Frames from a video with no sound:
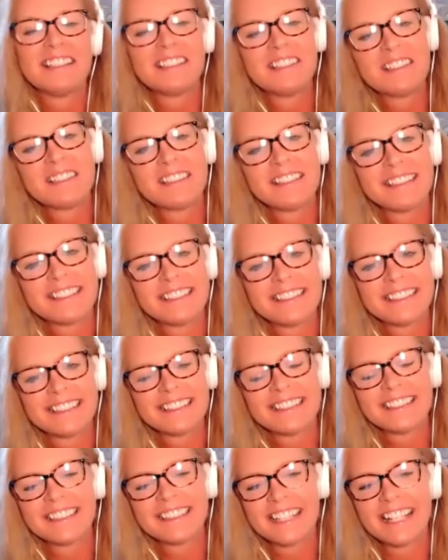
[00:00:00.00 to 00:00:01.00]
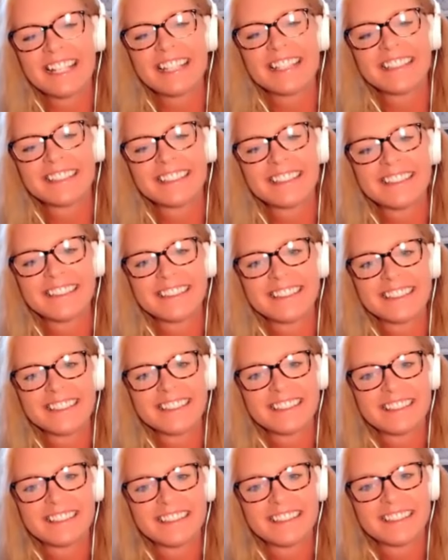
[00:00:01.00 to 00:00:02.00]

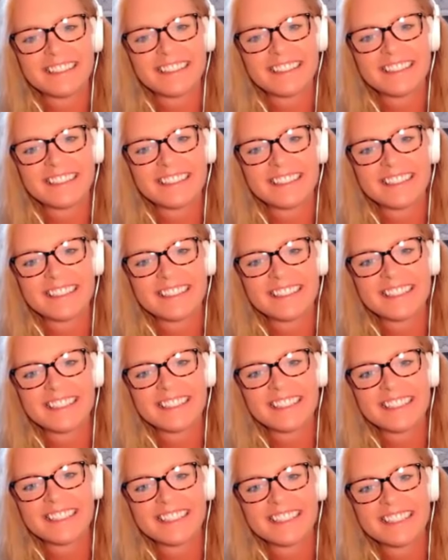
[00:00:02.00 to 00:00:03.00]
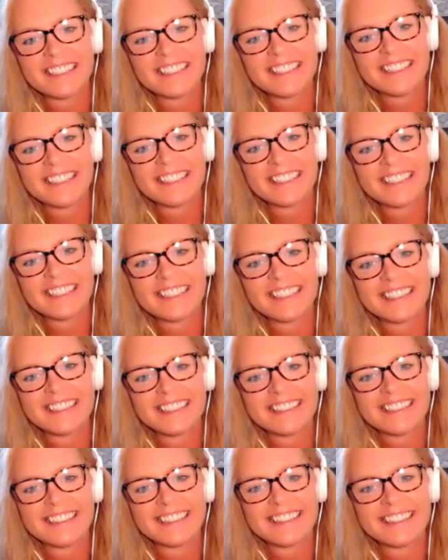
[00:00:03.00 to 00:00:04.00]

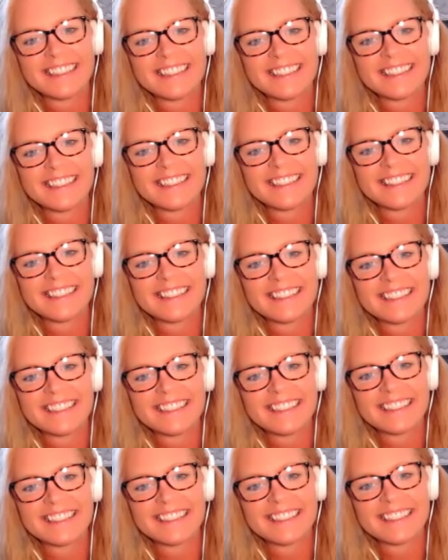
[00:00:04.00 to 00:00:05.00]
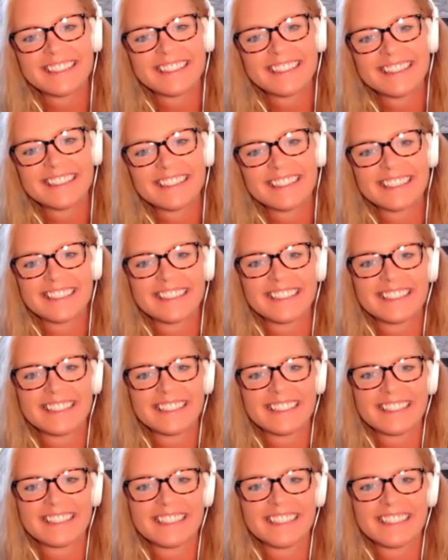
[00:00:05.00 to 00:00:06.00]

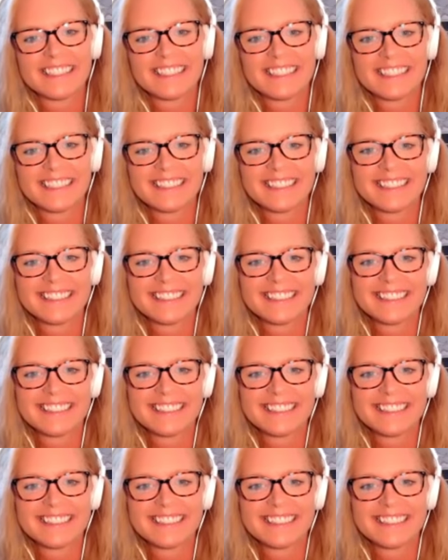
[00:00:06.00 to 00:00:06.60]
(silent)